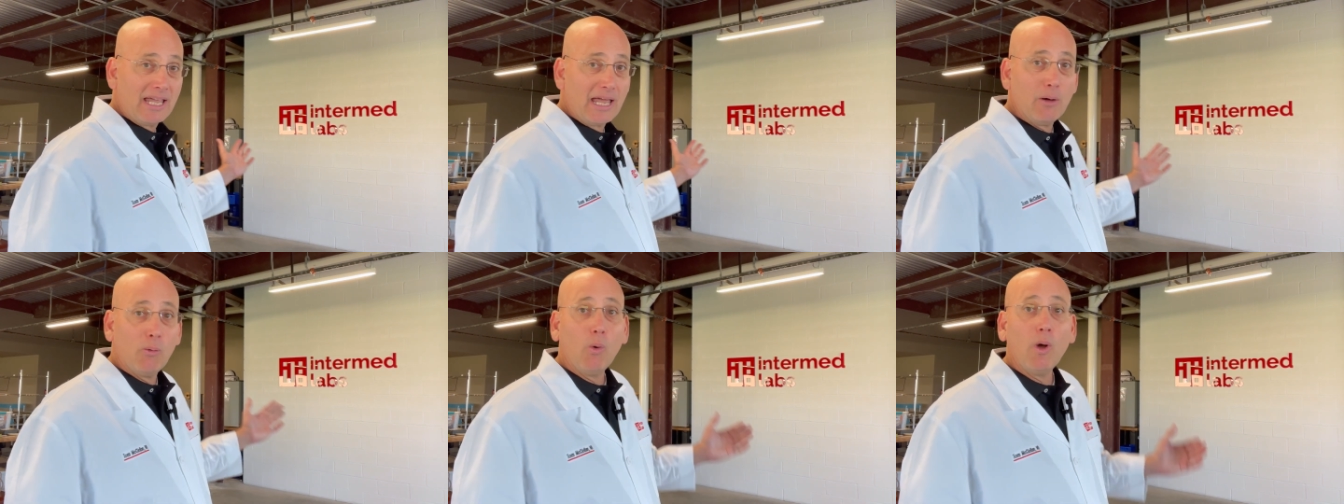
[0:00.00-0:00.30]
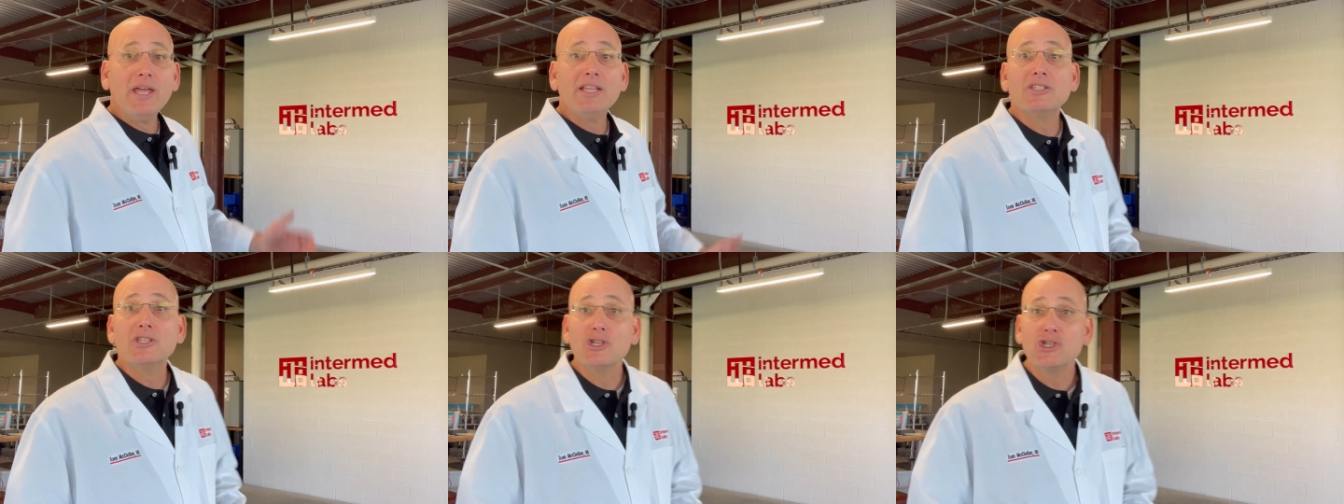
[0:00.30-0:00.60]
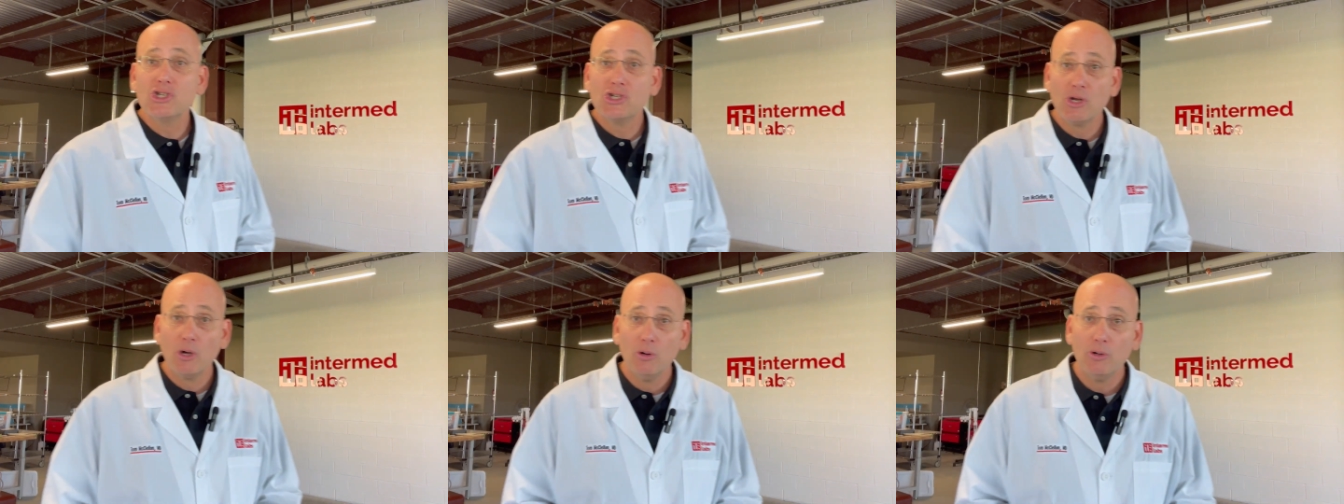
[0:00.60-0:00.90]
can't wait to
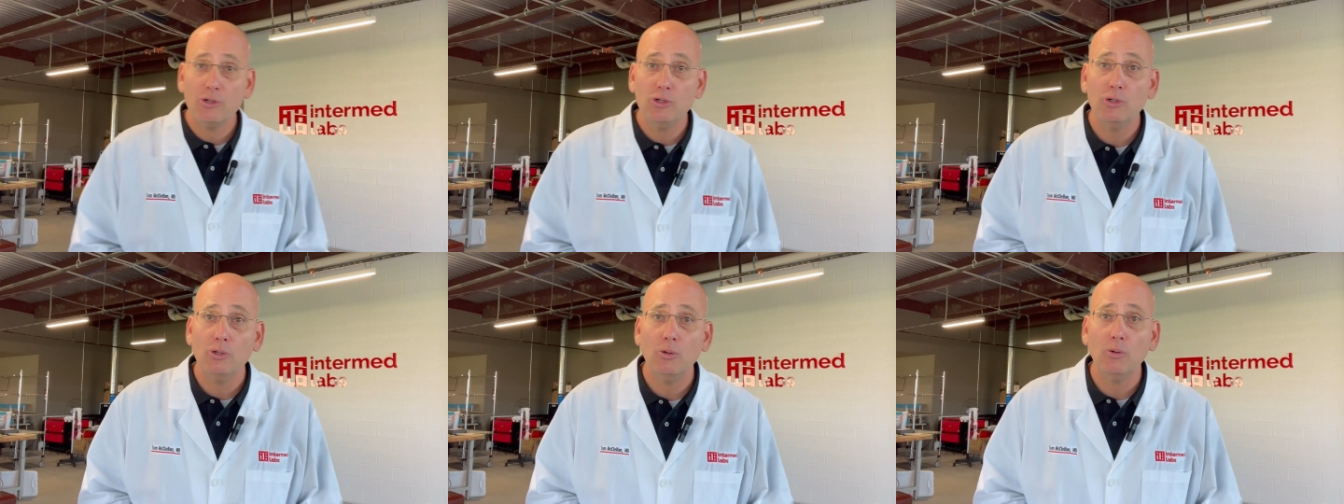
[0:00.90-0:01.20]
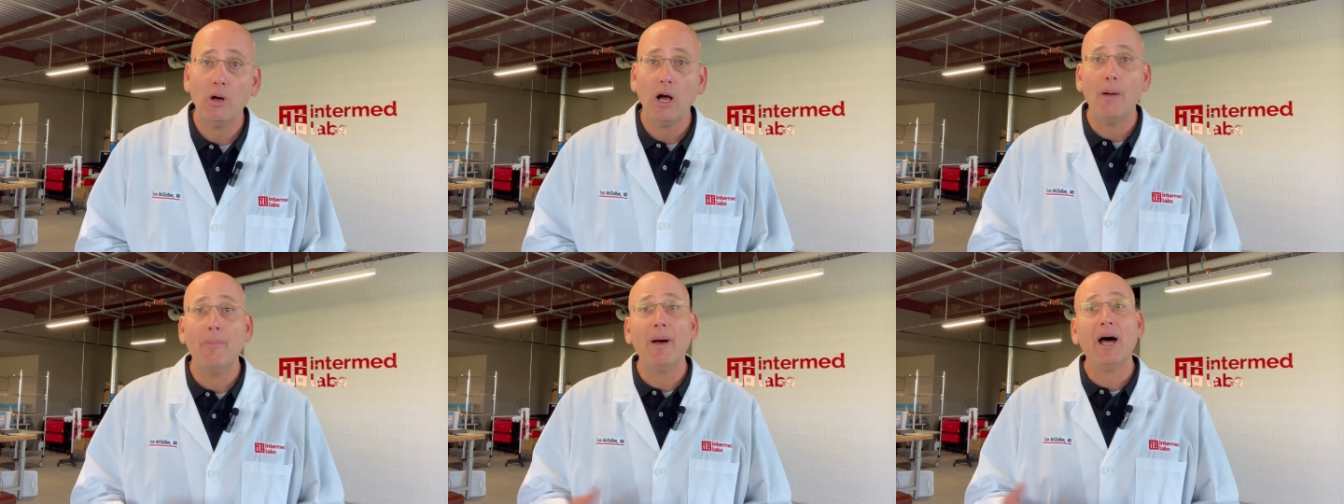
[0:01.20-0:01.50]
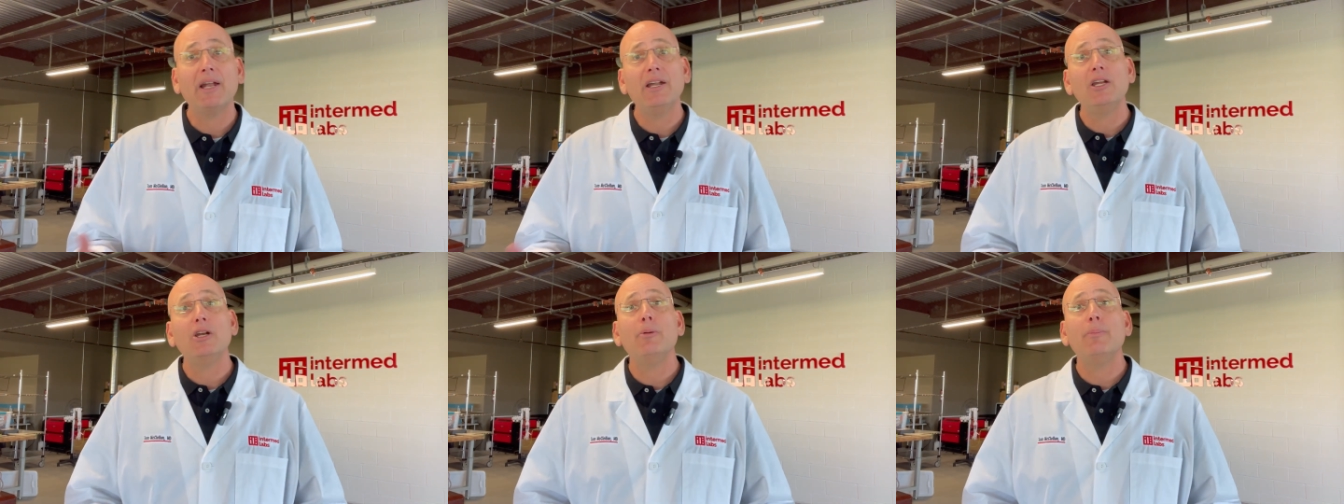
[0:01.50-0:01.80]
show you
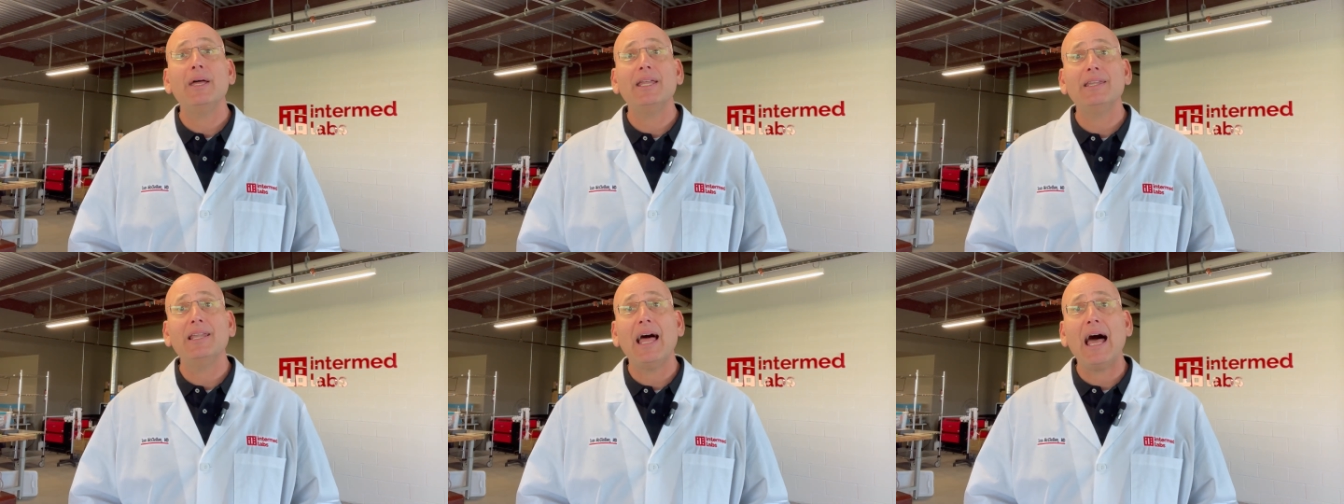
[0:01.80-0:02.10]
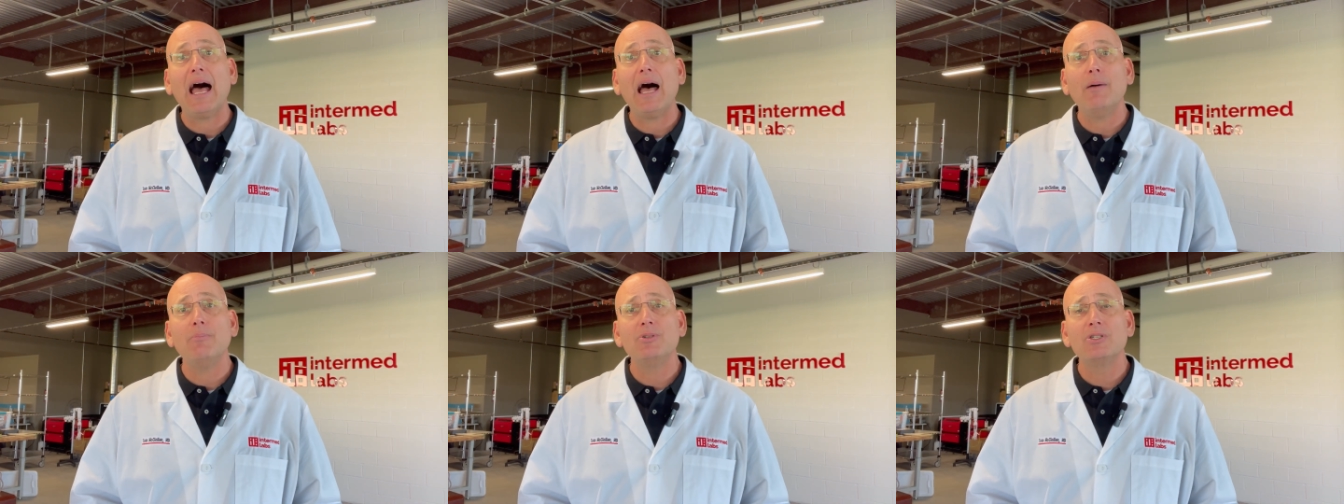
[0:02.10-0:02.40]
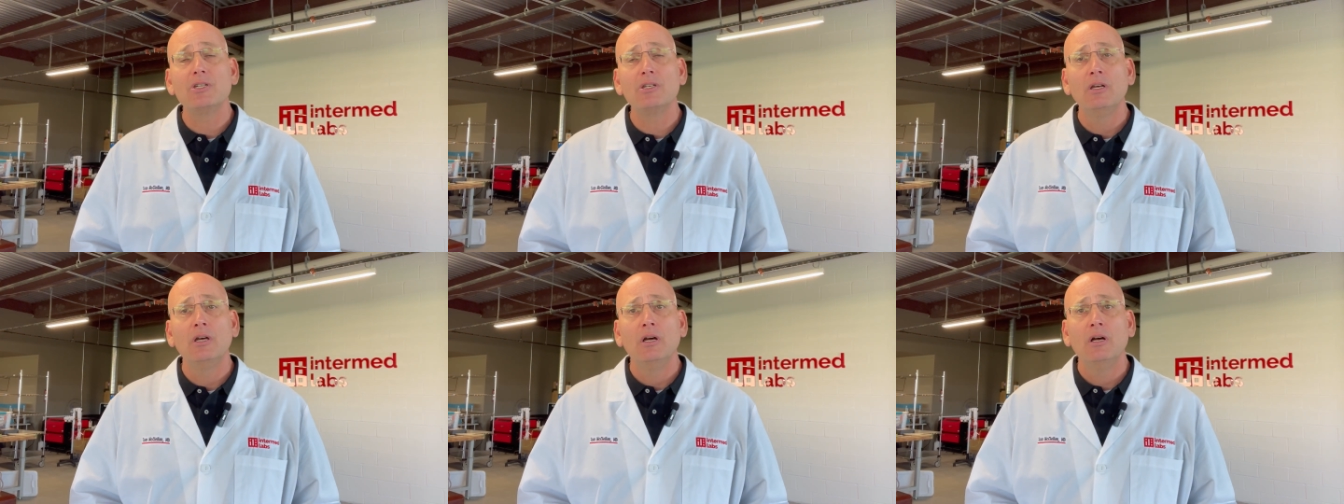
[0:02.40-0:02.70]
about Intermed
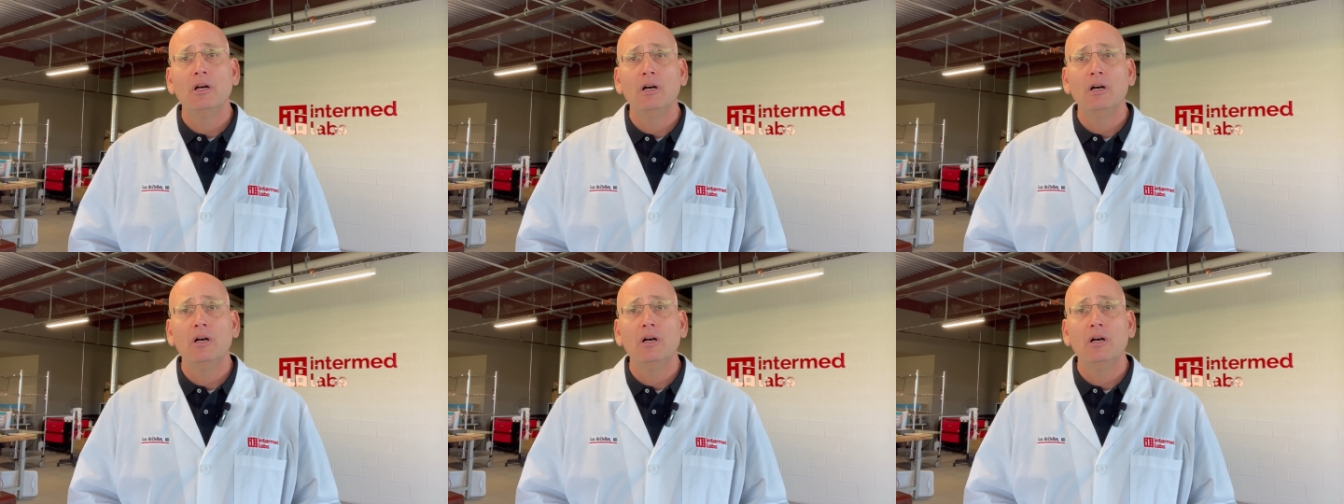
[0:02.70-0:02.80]
Labs,